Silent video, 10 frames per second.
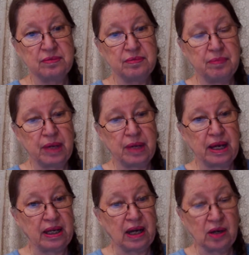
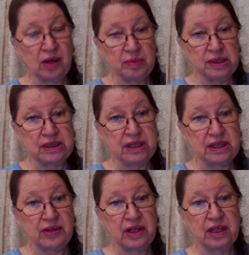by our
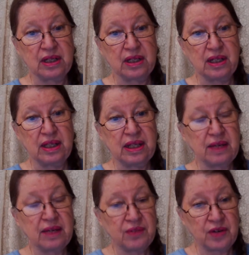military, they
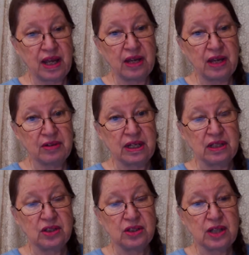get very angry.
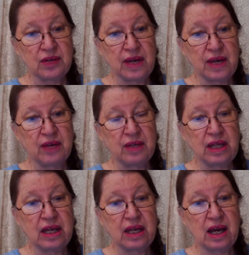Look how angry
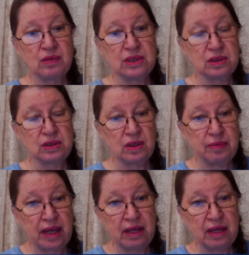they got when
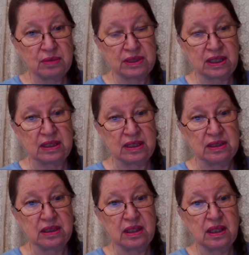Soleimani was killed.
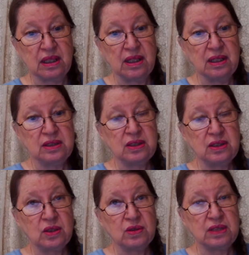
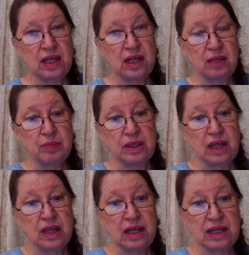So taking bin
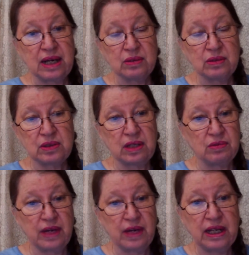Laden out
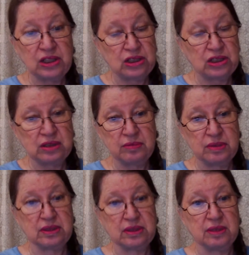enraged
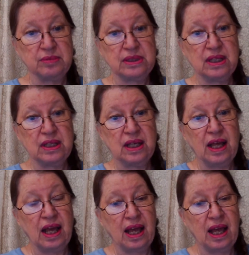Muslims,
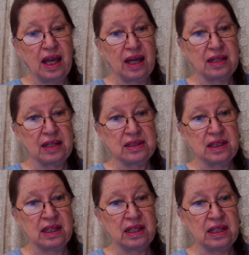and
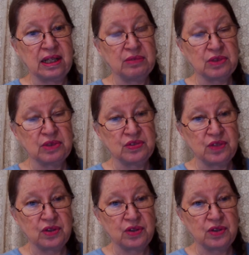it was very